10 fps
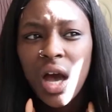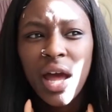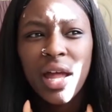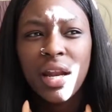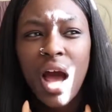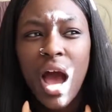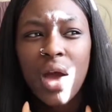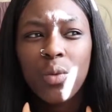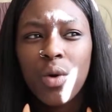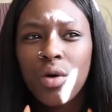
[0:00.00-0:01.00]
and
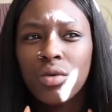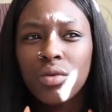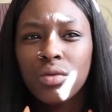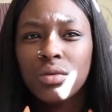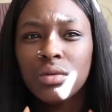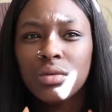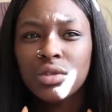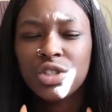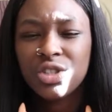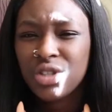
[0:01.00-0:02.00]
I won't
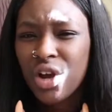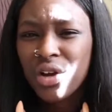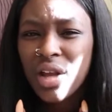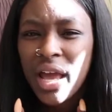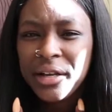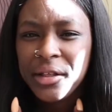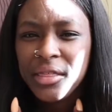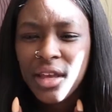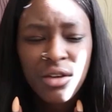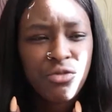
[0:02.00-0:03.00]
start
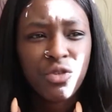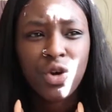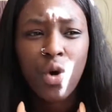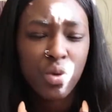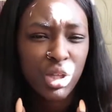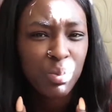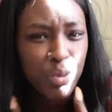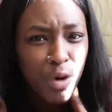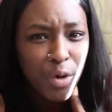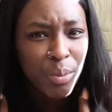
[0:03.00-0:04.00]
anything for only
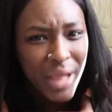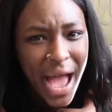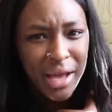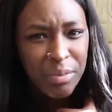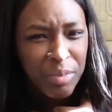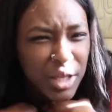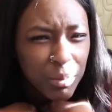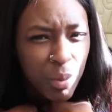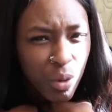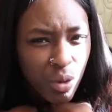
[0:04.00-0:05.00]
pro-black
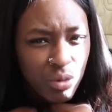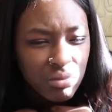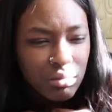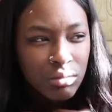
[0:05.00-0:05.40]
people.